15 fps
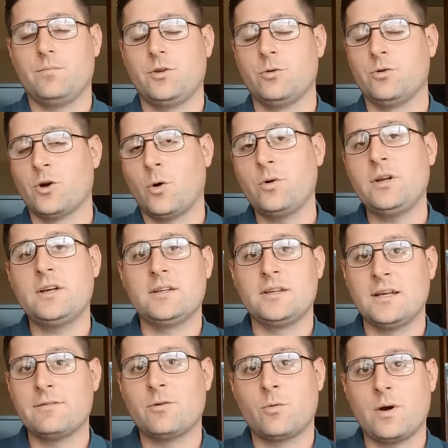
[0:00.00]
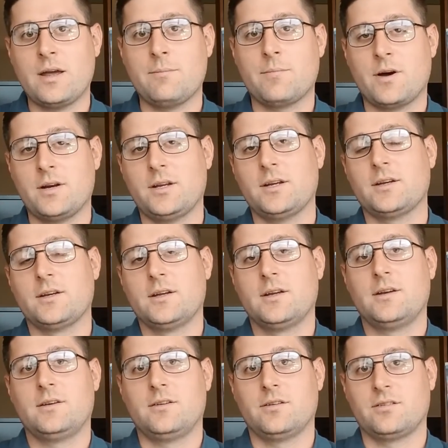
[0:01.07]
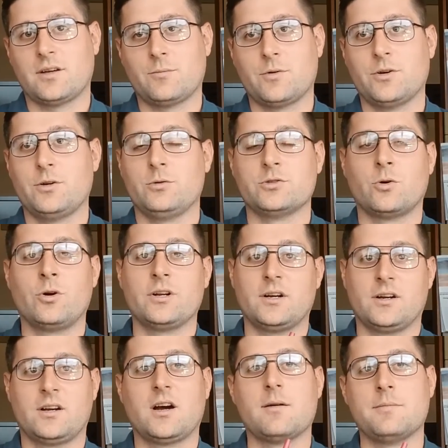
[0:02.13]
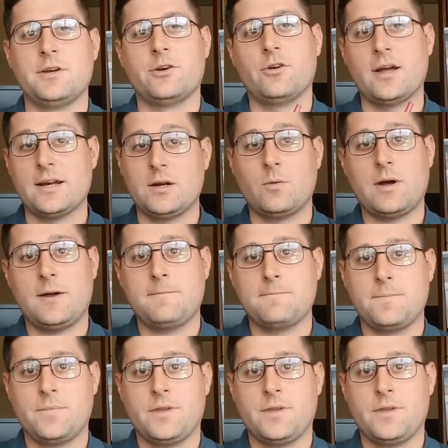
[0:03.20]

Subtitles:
You don't need to give away money to someone who's already going to come here anyway.